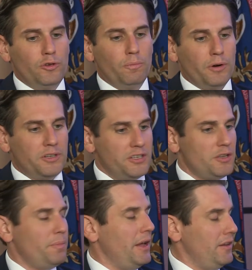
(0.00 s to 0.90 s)

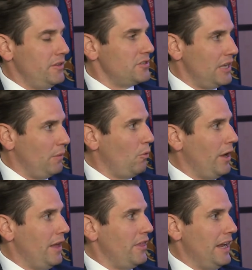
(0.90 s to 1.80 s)
participate in the same
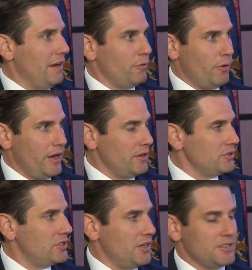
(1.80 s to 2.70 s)
way that everyone
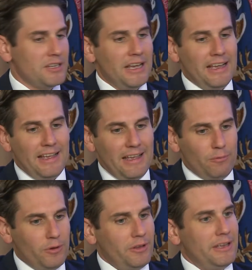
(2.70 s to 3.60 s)
else does,
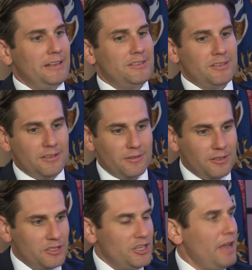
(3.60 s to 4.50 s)
it's a
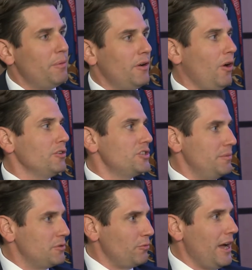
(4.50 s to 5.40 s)
cliche, but all
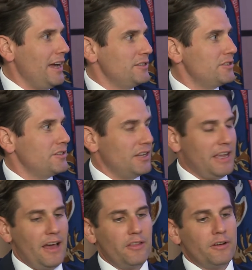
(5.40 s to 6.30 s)
ships rise
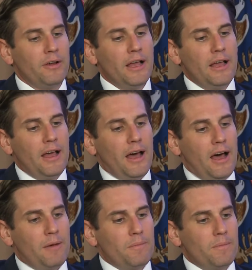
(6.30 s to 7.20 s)
together.
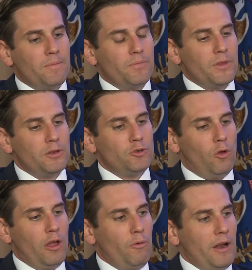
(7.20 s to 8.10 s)

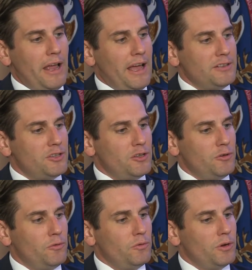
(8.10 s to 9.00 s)
Joel, I want to ask
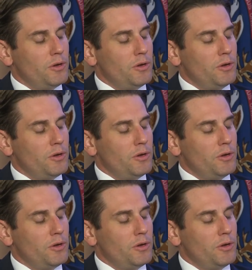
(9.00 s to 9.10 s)
you,